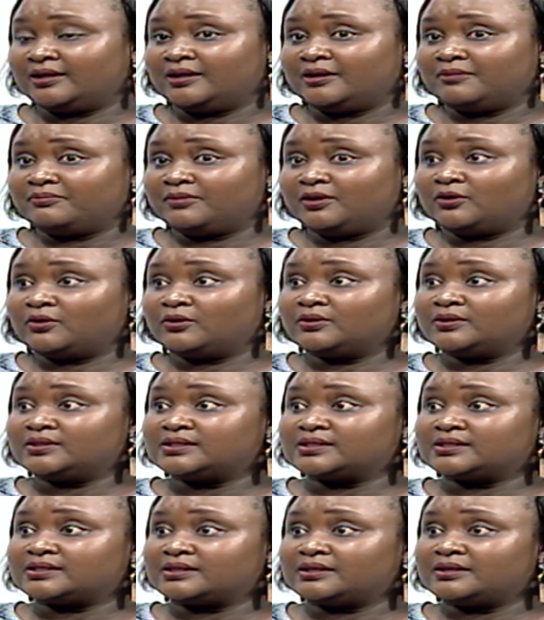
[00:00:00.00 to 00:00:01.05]
Mm-hmm.
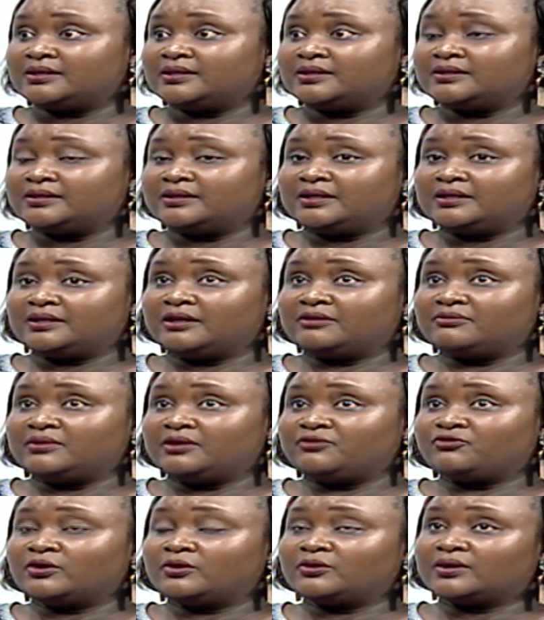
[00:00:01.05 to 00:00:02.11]
Because in, in,
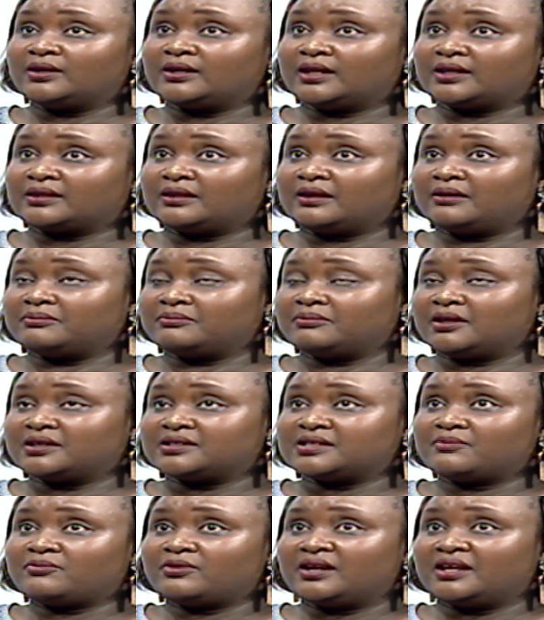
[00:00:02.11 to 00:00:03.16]
if you're looking like the, the
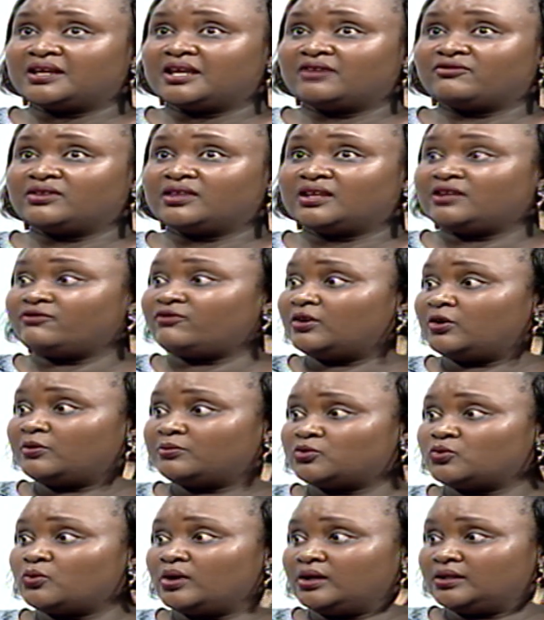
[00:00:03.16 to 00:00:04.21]
example I gave in the
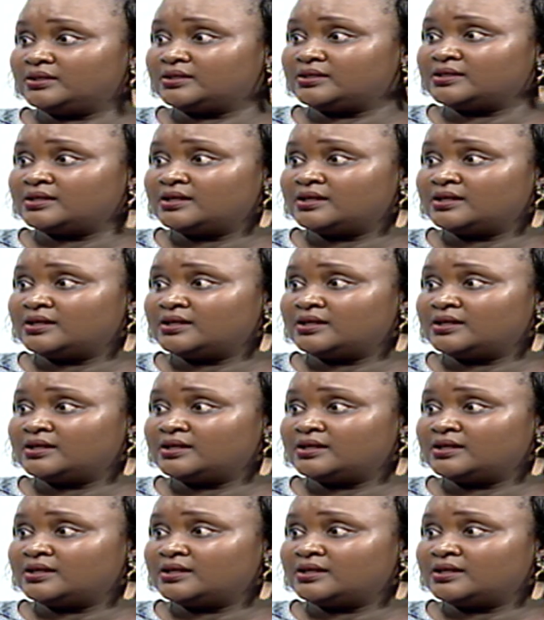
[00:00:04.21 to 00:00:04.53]
developed worlds,